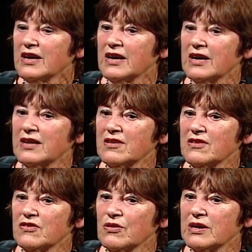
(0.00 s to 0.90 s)
And
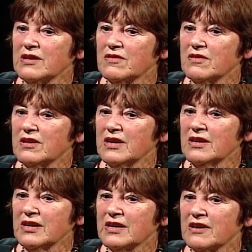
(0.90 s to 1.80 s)
so it
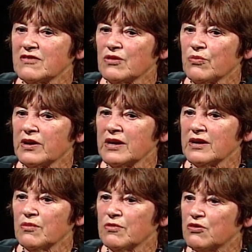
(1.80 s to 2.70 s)
indicates the way
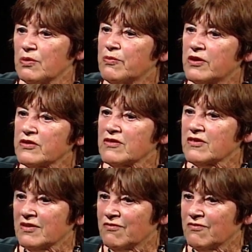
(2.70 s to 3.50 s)
in which we process